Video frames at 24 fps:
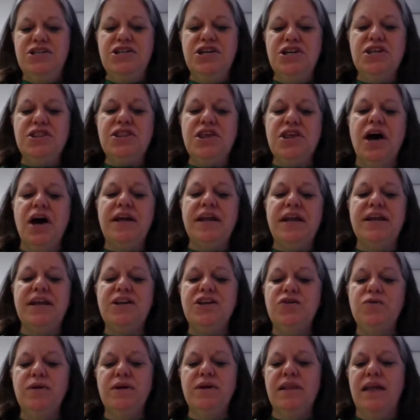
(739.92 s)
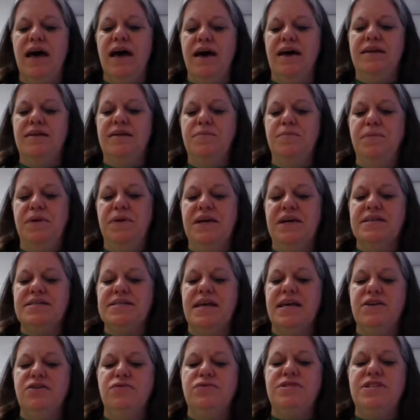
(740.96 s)
She thought I knew a lot because
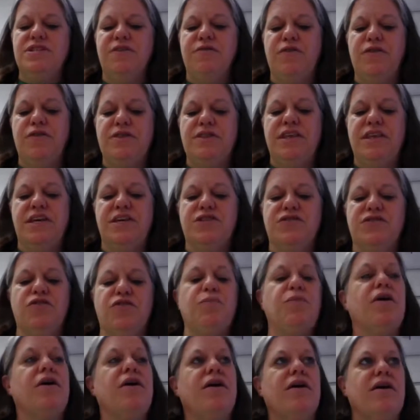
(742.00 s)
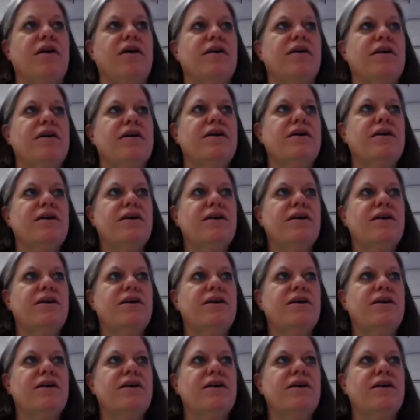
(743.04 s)
I knew different things from her.